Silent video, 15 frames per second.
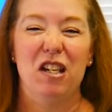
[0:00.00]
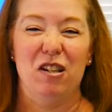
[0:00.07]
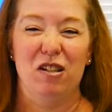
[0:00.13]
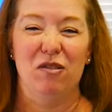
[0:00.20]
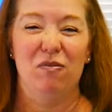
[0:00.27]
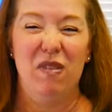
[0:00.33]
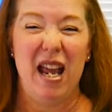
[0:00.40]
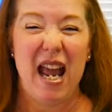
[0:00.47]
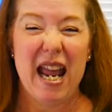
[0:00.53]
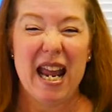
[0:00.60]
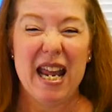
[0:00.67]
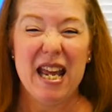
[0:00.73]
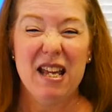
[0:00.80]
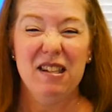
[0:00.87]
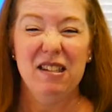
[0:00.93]
in his
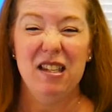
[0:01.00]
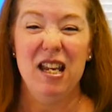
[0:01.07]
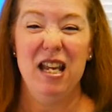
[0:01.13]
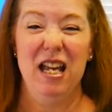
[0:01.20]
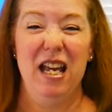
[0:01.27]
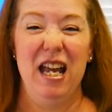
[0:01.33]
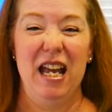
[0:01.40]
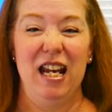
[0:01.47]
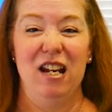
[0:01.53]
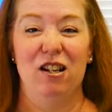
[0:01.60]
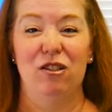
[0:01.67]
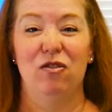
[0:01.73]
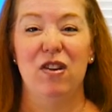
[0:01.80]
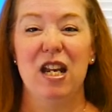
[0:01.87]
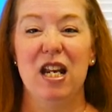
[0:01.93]
hands and in
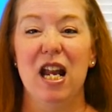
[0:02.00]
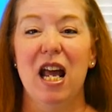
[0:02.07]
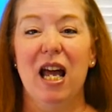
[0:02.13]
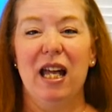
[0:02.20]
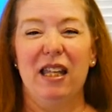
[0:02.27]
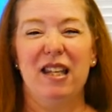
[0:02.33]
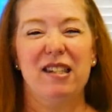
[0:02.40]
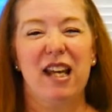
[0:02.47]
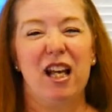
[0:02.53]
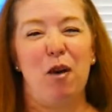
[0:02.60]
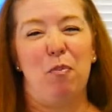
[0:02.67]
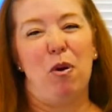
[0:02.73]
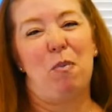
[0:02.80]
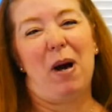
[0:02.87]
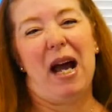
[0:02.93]
his feet, unless I
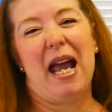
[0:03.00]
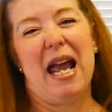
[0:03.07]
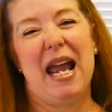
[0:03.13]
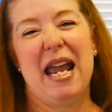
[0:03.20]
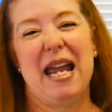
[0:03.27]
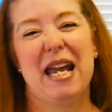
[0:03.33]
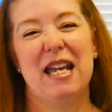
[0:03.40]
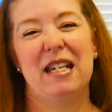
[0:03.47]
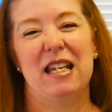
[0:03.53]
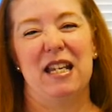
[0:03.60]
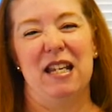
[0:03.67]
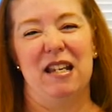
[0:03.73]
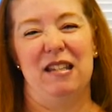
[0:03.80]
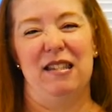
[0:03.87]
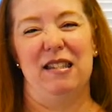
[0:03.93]
can put my hand
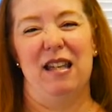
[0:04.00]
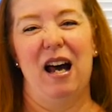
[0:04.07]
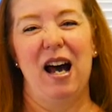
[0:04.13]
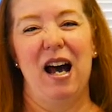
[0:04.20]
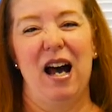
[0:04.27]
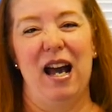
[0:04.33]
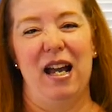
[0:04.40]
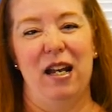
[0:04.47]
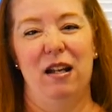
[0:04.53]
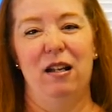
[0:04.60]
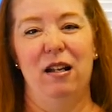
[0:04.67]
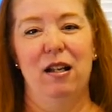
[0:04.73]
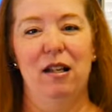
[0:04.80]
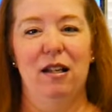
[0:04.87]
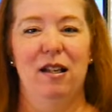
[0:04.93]
in his side."
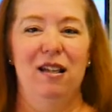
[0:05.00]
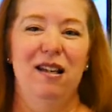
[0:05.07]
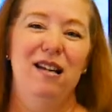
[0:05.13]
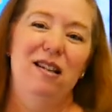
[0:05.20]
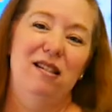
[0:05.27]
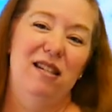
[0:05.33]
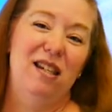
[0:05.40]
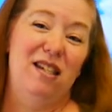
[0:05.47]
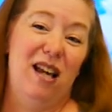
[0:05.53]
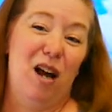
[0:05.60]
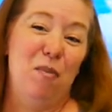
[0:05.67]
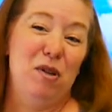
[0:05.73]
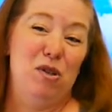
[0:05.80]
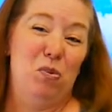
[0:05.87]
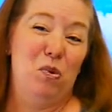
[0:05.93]
See,
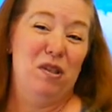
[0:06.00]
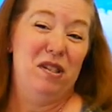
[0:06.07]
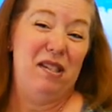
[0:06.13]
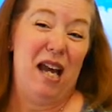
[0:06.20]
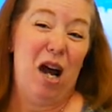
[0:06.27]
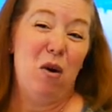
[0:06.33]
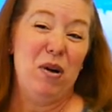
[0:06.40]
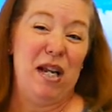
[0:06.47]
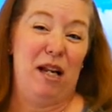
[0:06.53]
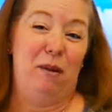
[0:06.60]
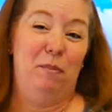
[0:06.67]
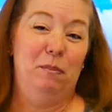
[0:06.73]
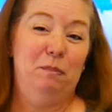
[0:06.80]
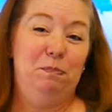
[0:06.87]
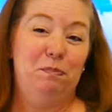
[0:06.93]
Thomas was
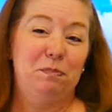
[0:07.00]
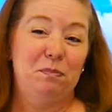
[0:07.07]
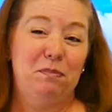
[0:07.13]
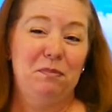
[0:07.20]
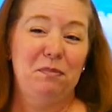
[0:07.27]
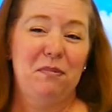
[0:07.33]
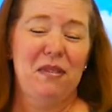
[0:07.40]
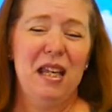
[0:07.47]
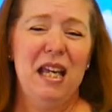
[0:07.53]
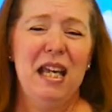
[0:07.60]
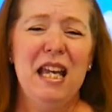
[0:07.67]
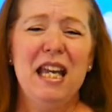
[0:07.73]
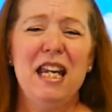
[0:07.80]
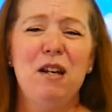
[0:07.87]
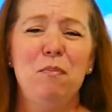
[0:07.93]
doubting.
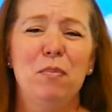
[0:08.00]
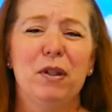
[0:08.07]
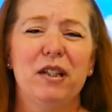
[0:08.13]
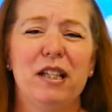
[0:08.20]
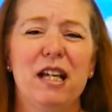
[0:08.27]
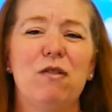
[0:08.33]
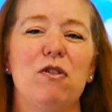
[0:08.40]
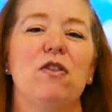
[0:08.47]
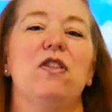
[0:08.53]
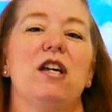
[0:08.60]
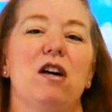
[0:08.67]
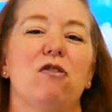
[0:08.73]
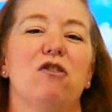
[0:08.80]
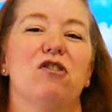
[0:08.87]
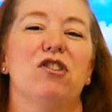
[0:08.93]
He didn't believe that
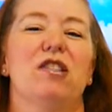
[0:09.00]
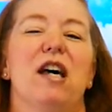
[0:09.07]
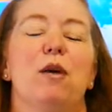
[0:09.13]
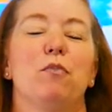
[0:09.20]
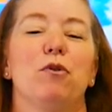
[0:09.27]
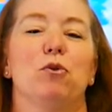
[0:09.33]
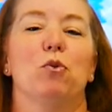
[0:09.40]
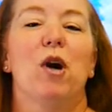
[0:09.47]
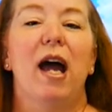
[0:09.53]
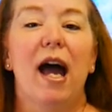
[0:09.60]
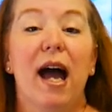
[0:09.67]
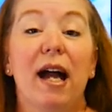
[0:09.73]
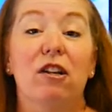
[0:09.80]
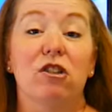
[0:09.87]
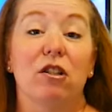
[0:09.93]
the other disciples were
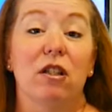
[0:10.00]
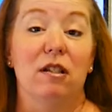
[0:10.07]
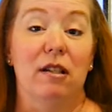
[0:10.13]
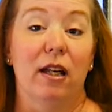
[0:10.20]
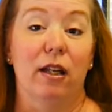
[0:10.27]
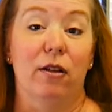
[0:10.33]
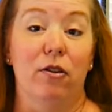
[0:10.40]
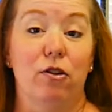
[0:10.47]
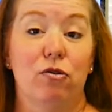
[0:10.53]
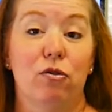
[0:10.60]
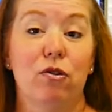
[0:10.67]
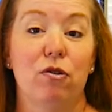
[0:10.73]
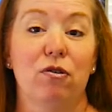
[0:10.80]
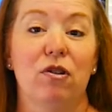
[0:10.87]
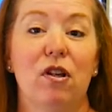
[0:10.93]
actually telling the
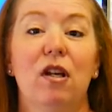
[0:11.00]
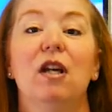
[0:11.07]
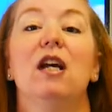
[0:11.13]
truth.